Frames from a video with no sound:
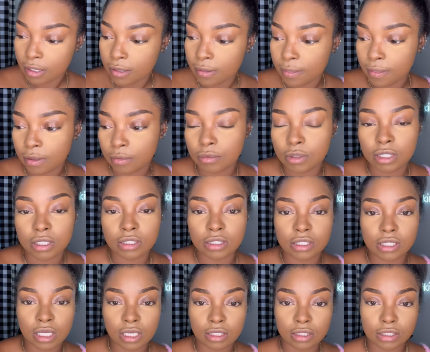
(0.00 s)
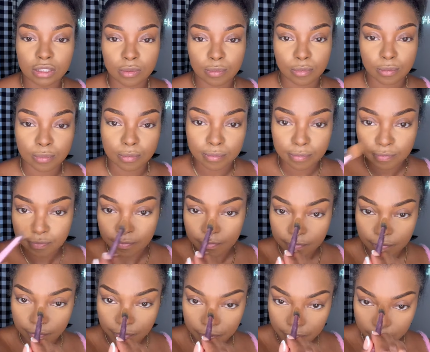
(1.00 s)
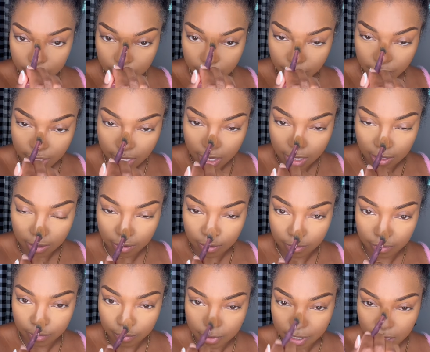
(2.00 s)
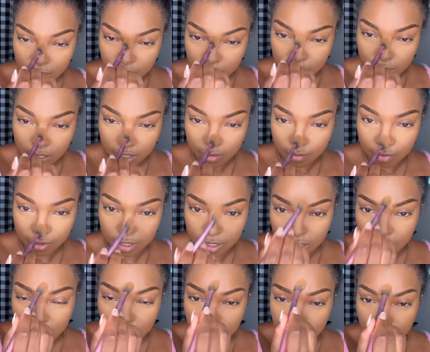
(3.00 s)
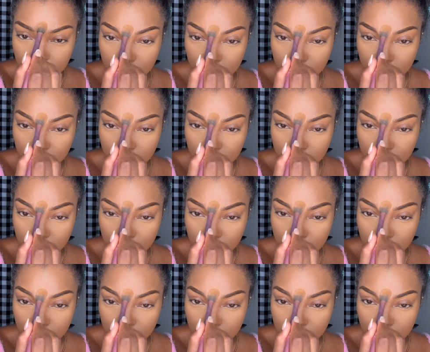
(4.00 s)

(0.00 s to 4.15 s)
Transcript: And I'm gonna take some of that powder and put it